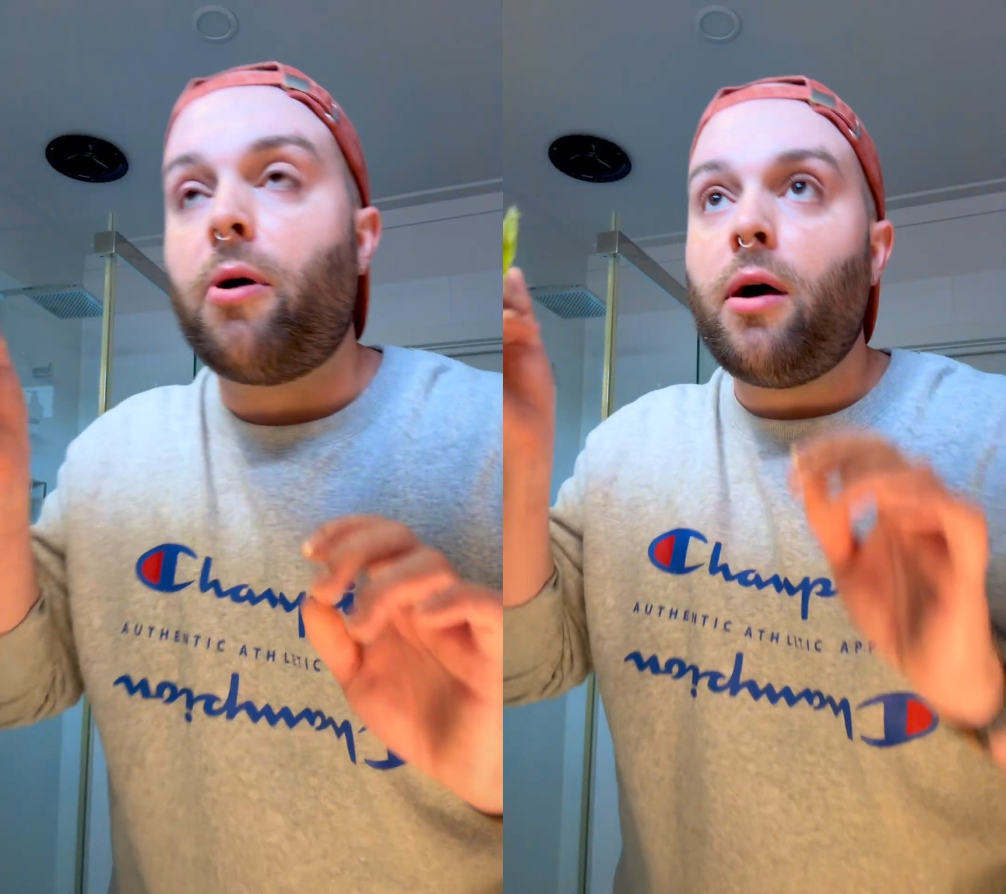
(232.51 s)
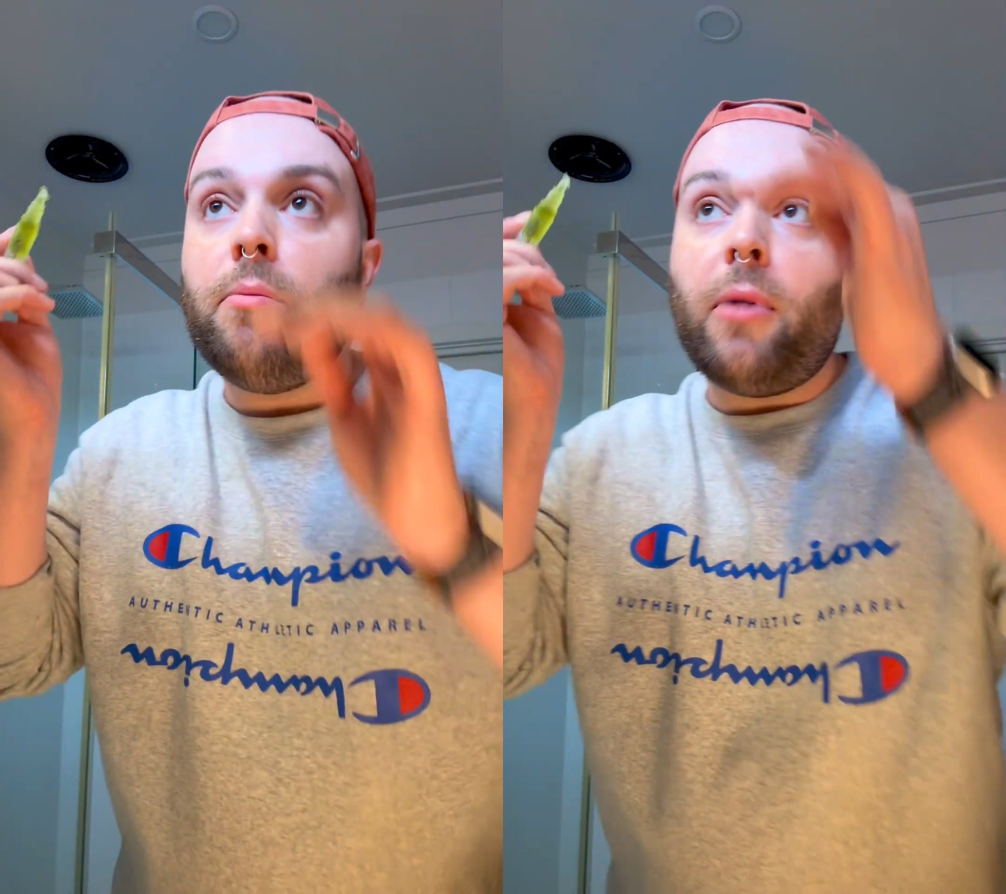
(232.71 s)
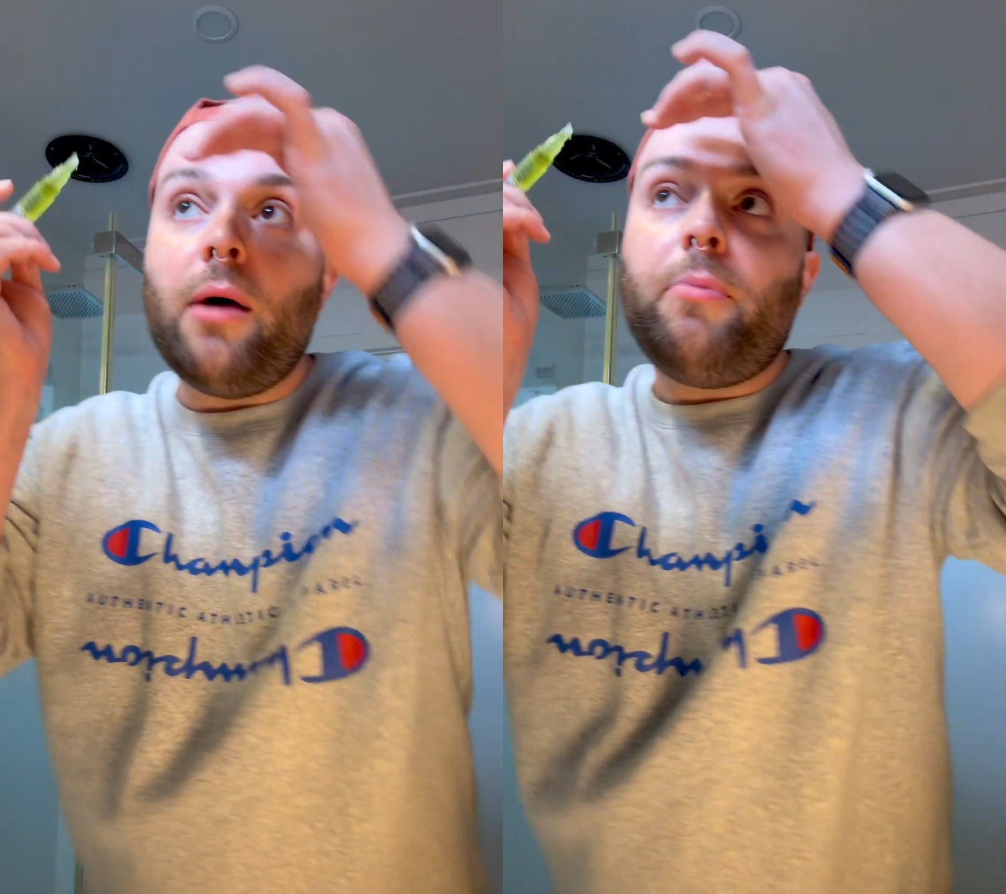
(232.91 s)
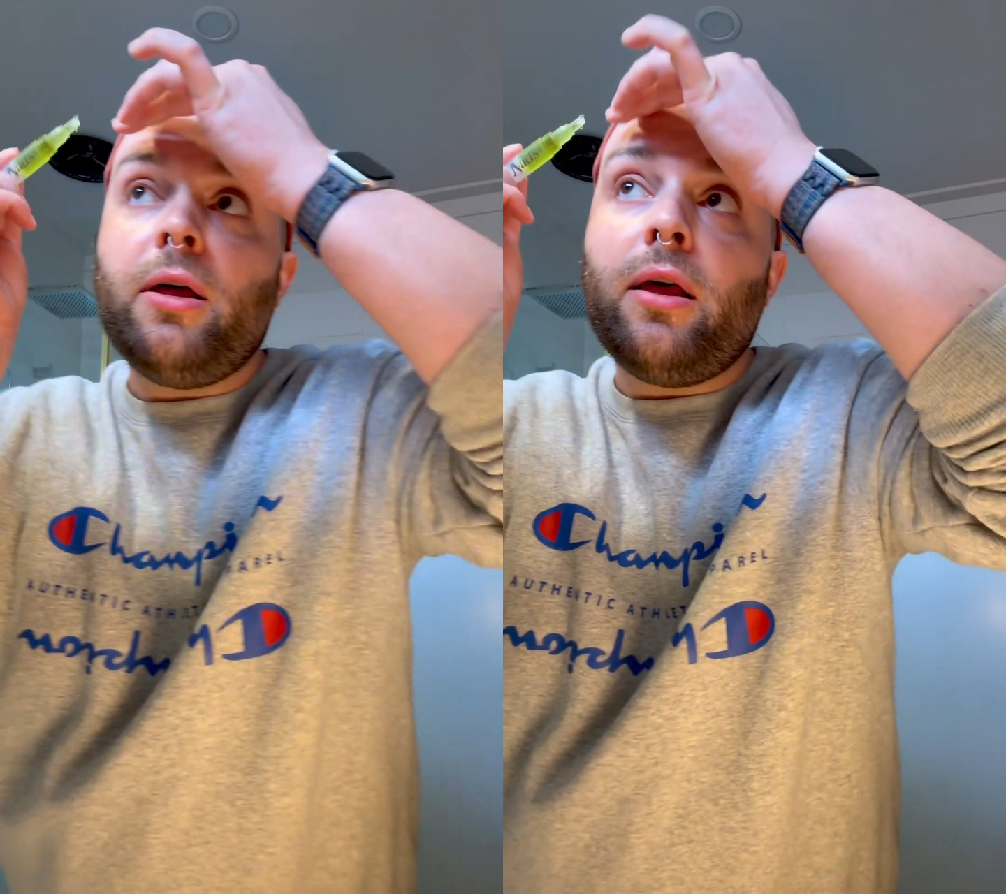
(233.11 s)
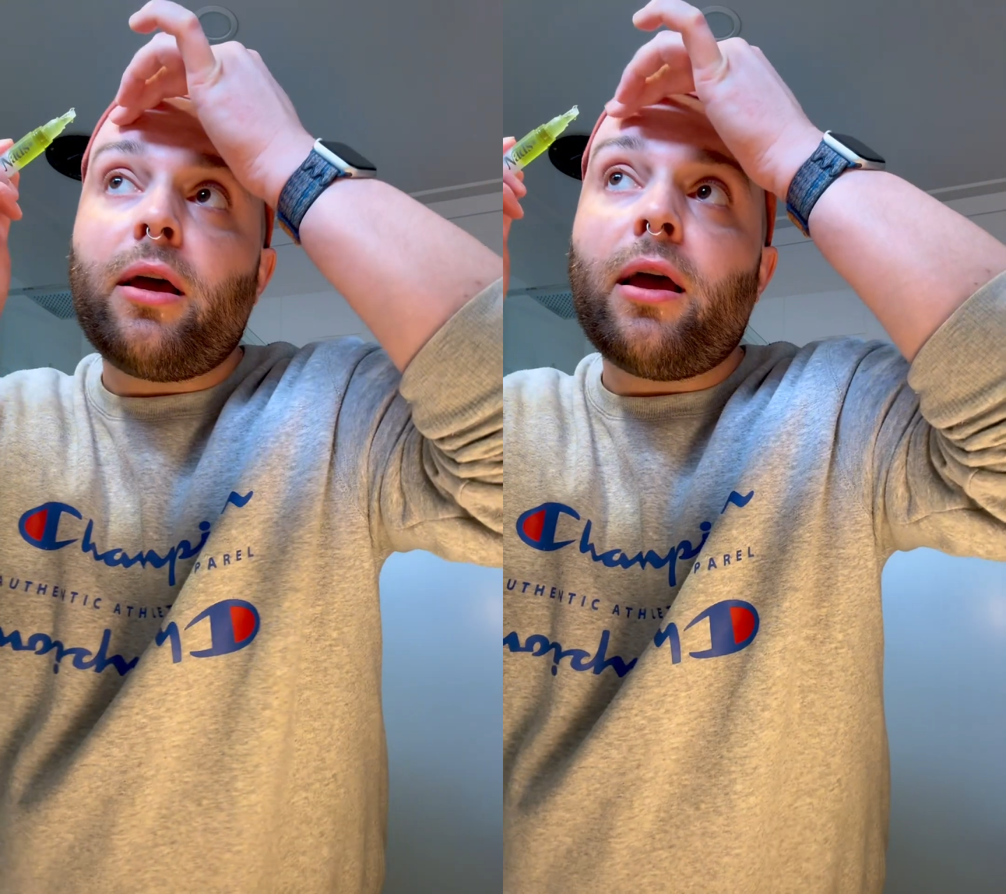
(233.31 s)
I might be
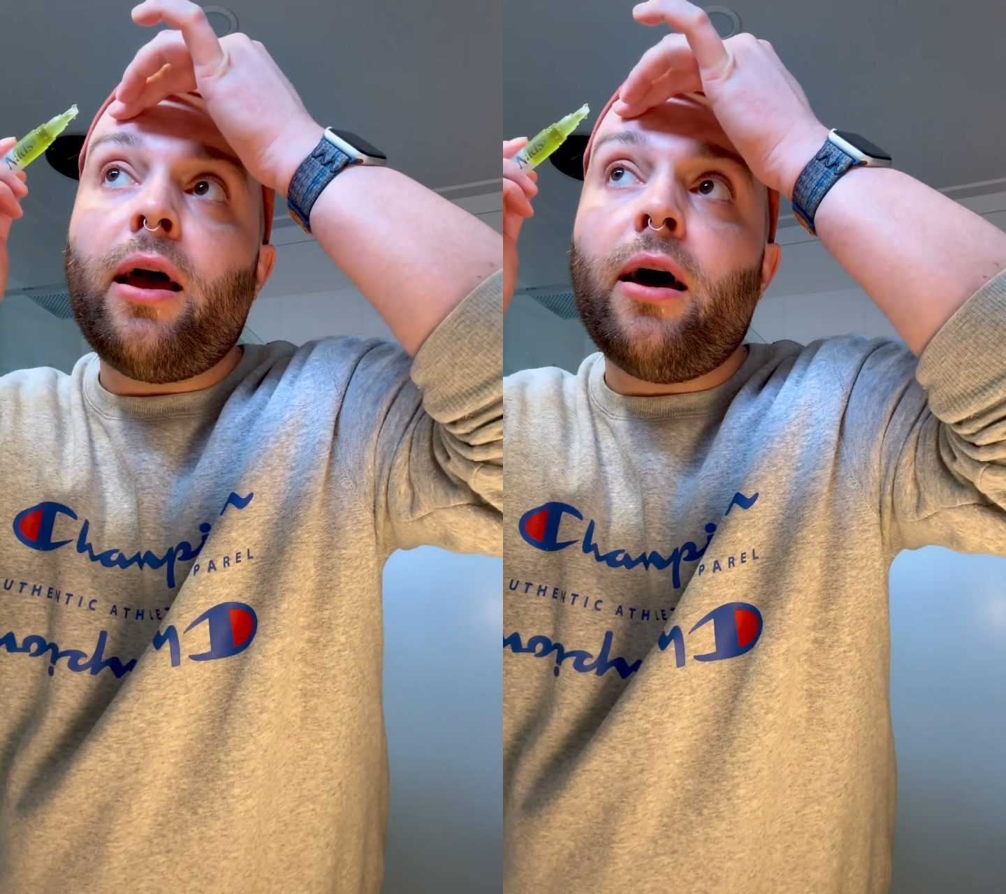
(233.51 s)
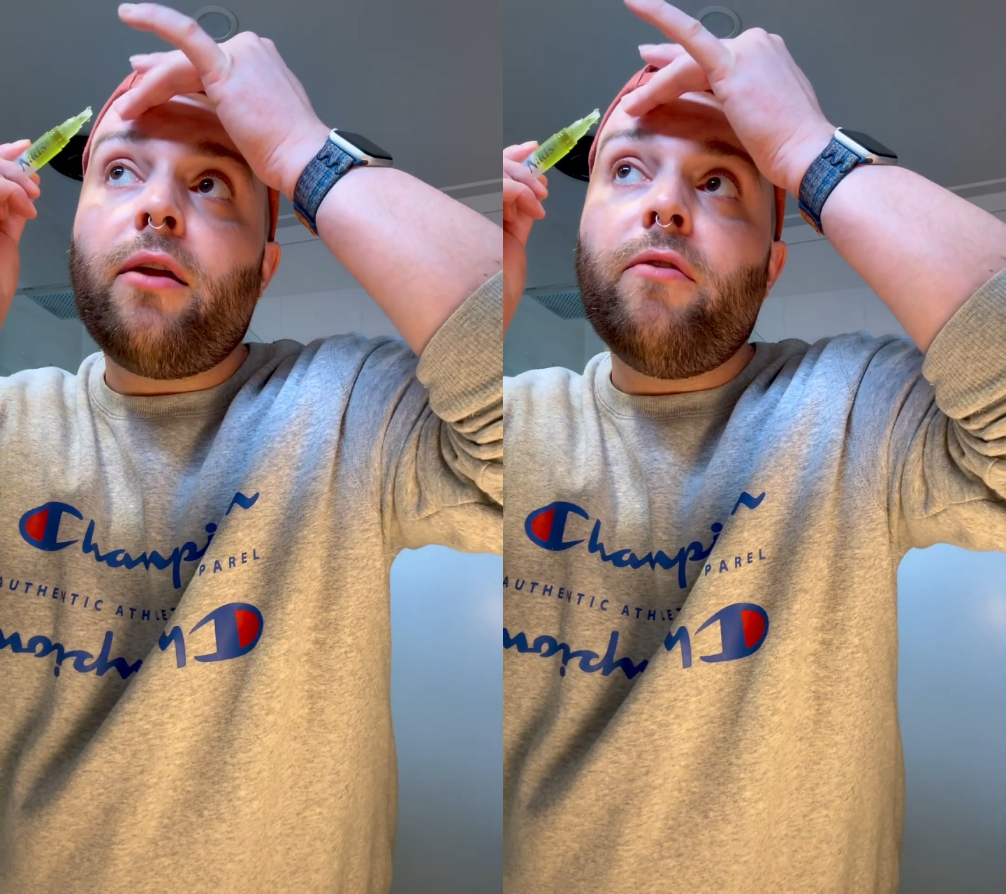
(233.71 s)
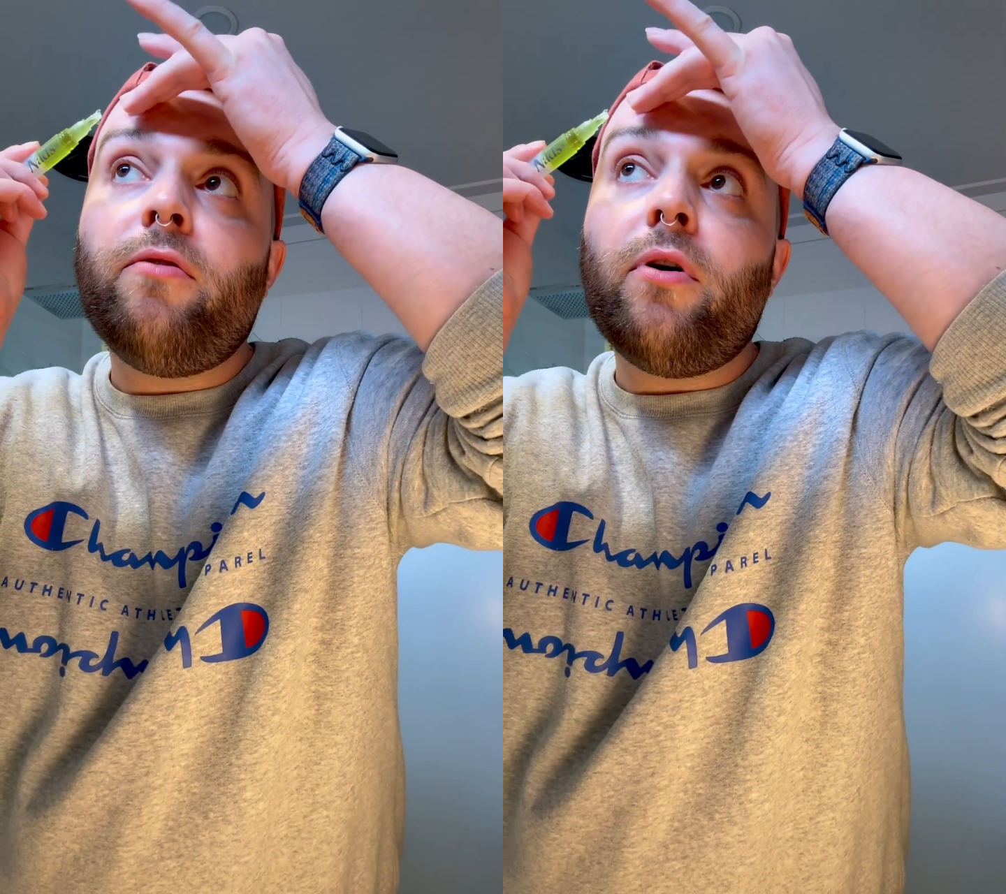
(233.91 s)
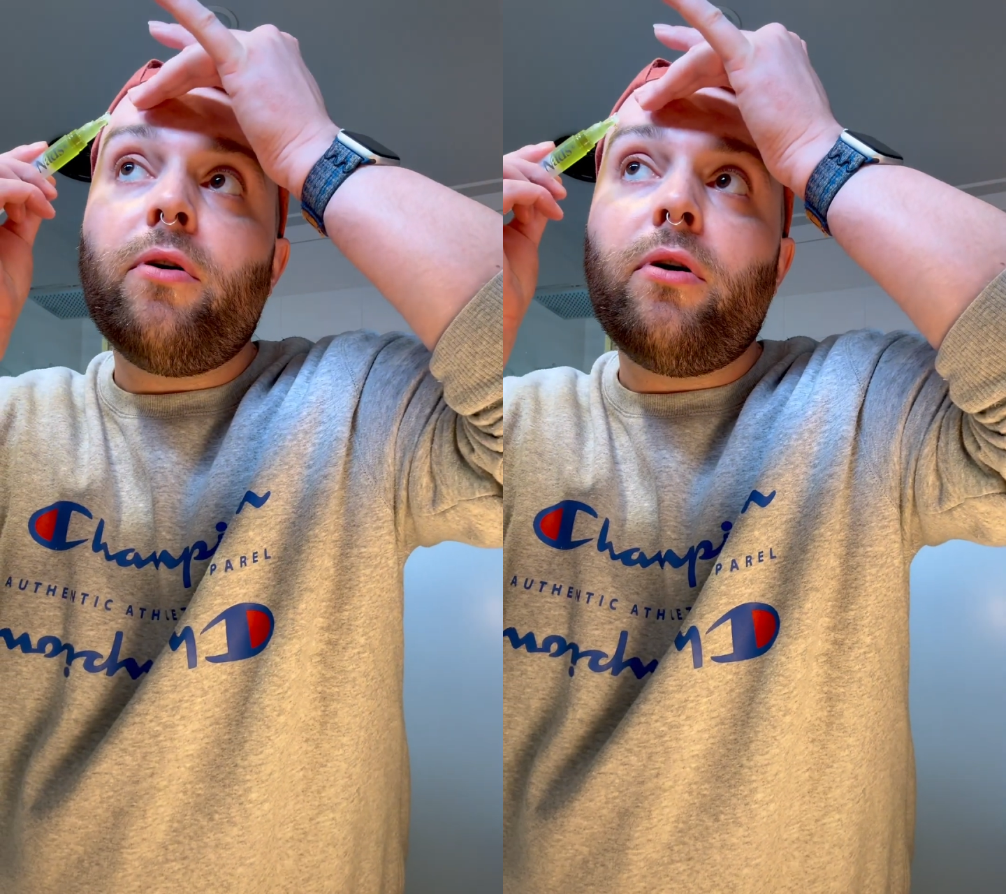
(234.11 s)
like out of